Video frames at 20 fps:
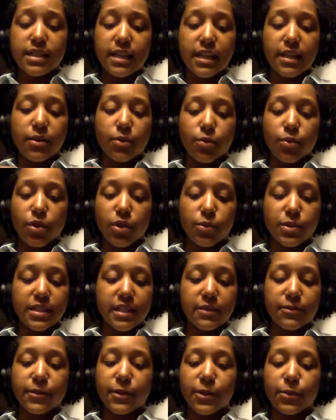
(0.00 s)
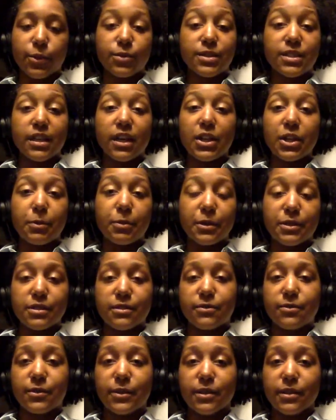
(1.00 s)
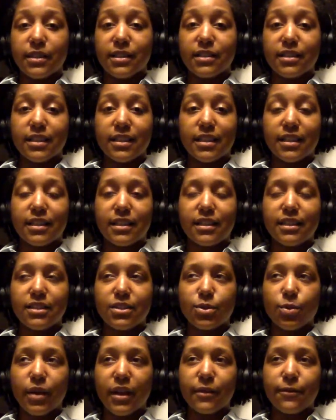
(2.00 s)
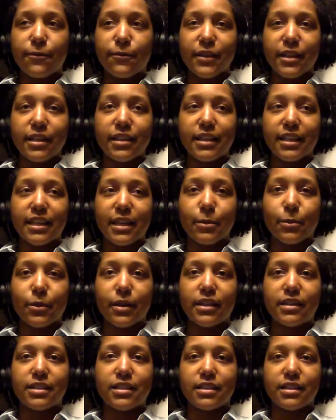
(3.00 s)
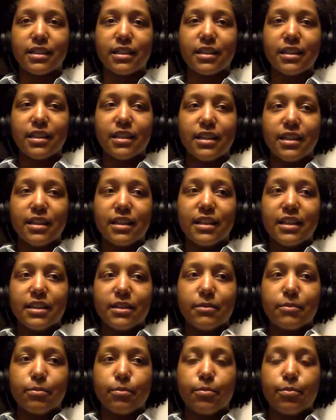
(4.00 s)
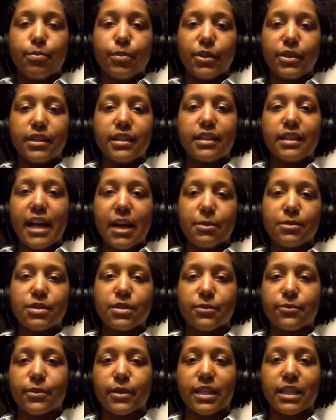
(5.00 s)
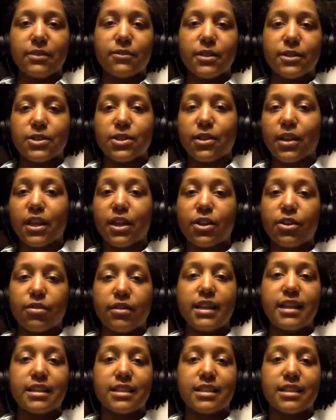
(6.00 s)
What was I feeling? What was the other person feeling? Like, do I feel like I'm ready to like put in an ounce of forgiveness or like grace?